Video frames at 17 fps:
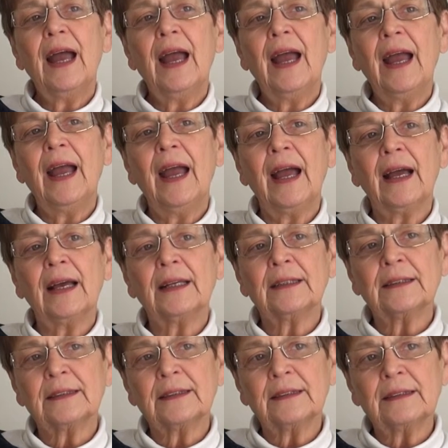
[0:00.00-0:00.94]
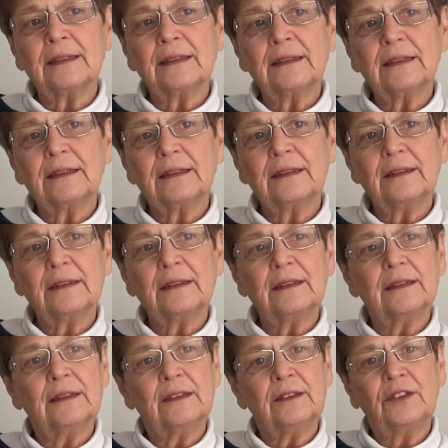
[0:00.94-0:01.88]

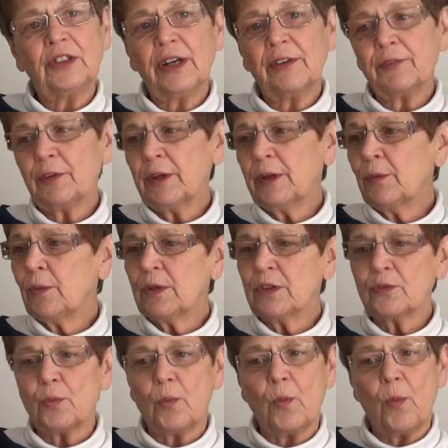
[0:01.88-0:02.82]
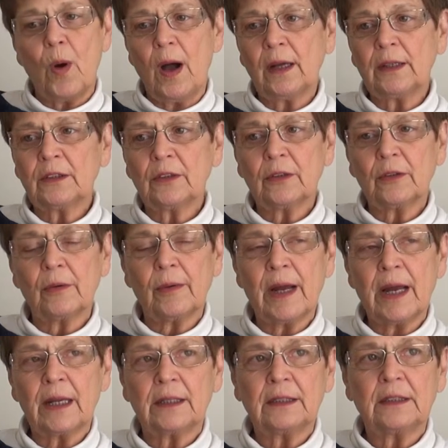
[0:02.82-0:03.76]
And Jeffrey was wandering
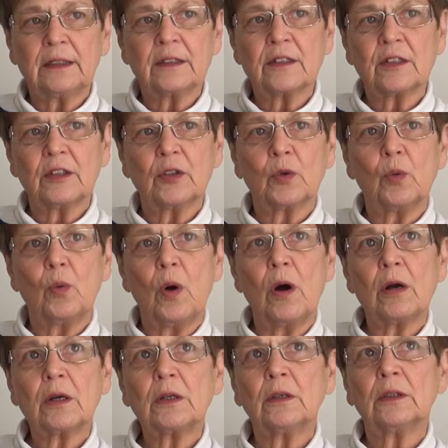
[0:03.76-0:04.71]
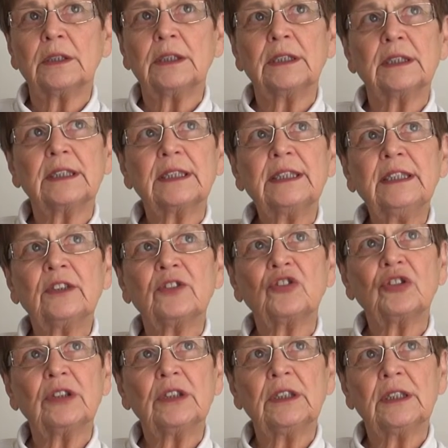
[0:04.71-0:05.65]
around in his little walker in the
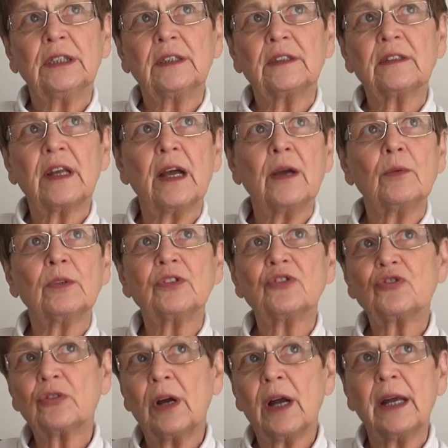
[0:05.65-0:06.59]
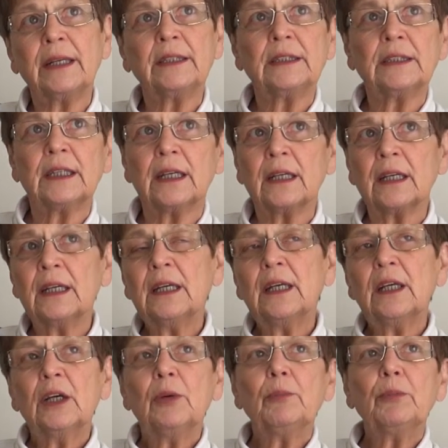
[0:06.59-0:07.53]
kitchen as I was trying to
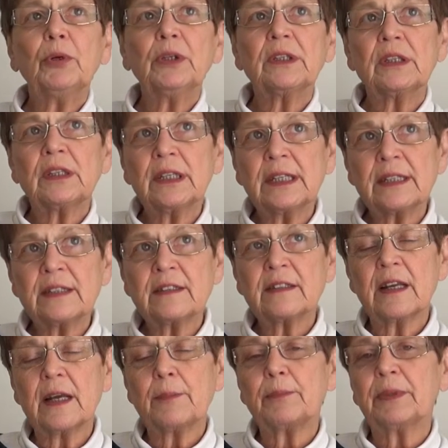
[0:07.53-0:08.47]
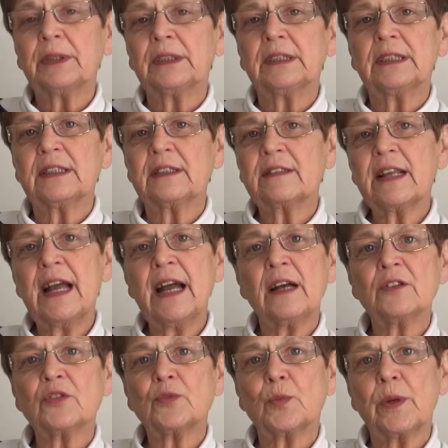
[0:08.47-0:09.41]
put things up in this
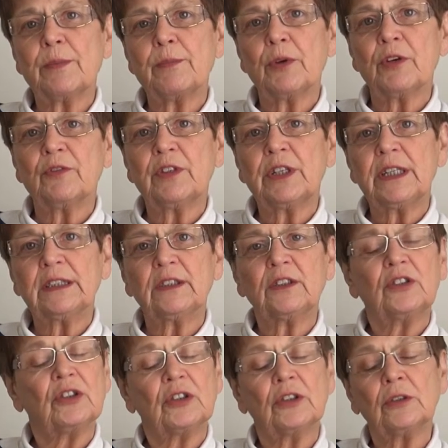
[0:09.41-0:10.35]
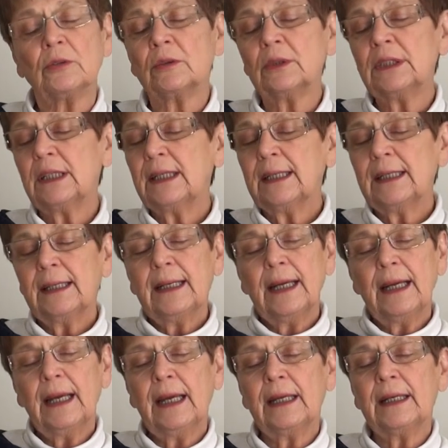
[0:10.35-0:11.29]
house we moved into.
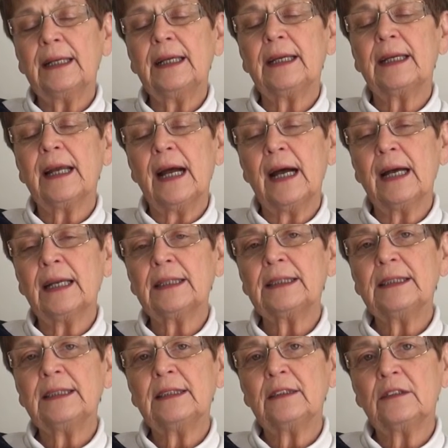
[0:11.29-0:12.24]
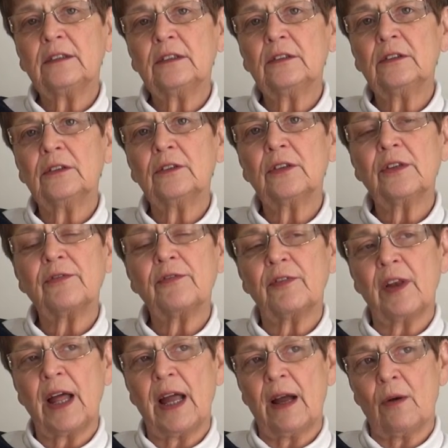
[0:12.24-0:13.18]
And he got into the
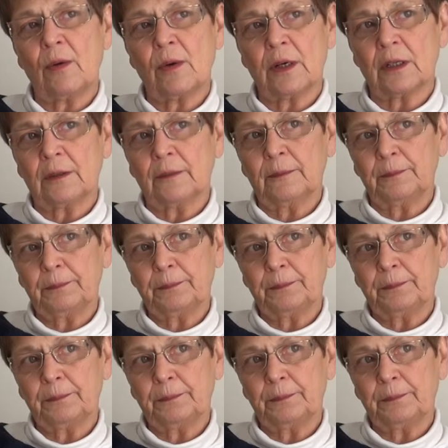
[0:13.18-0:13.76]
flour.